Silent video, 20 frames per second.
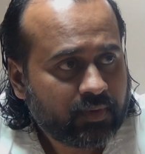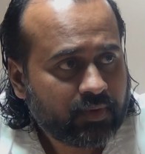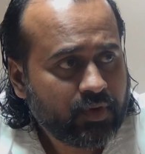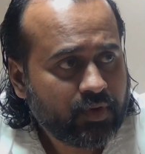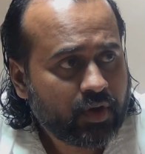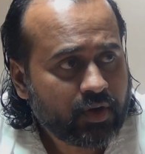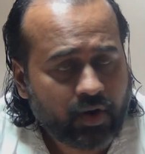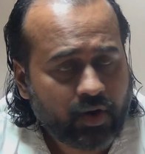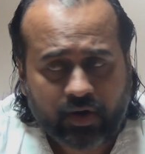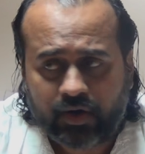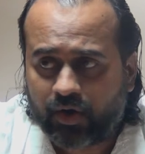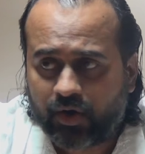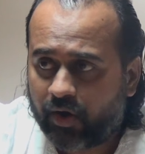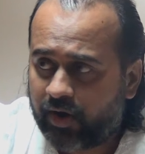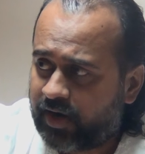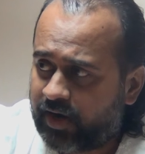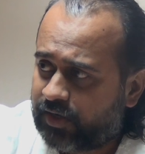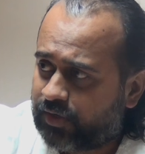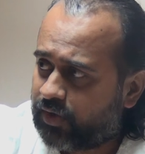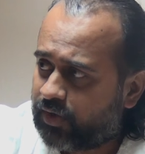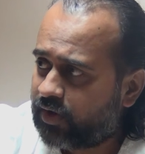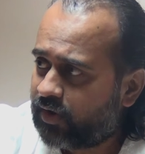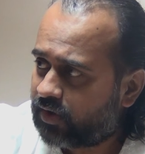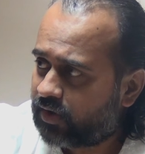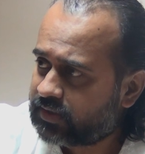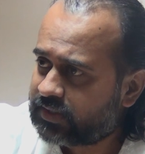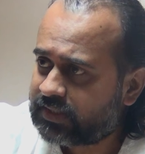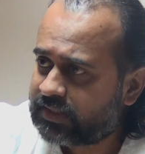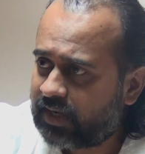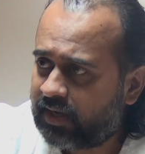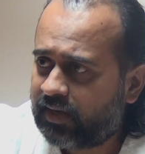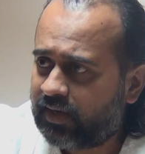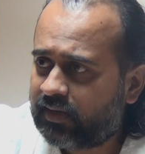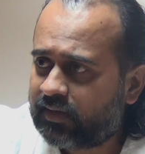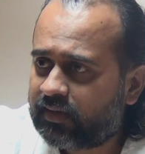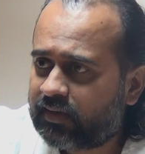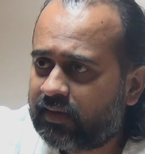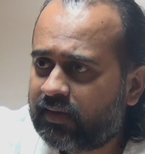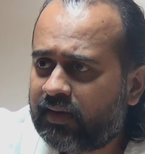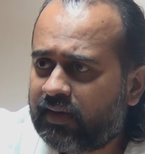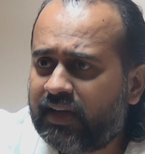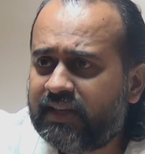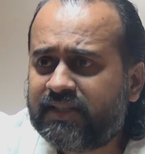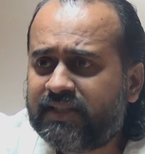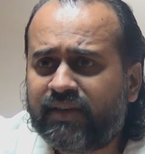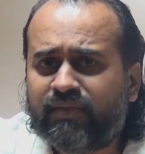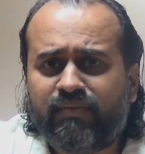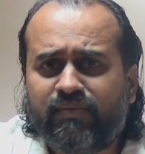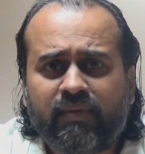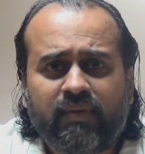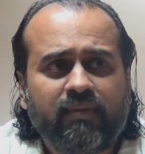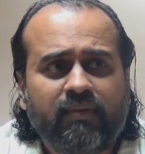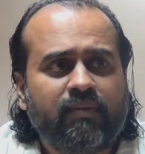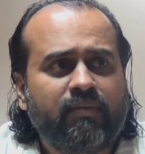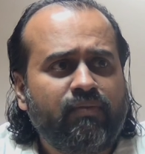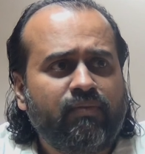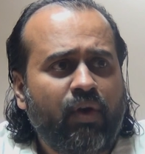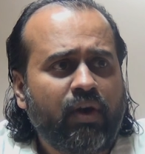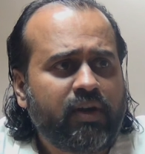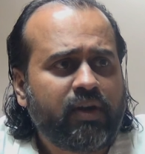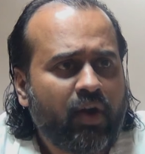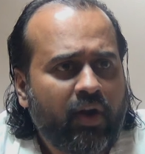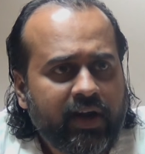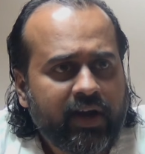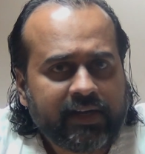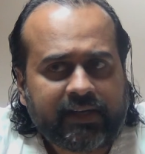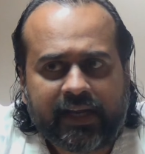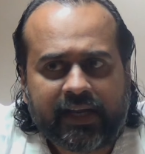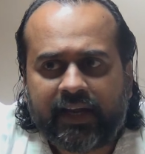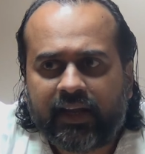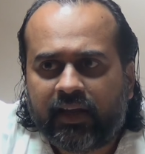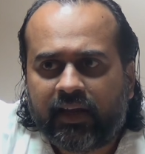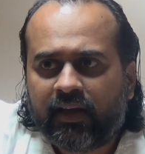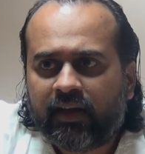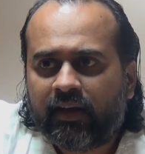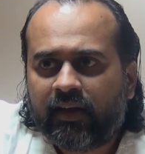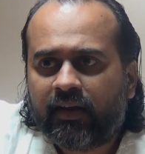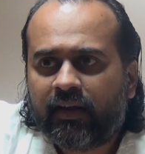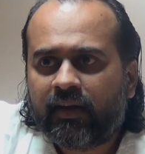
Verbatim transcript: You are not loyal to your hostel. He said, what loyalty?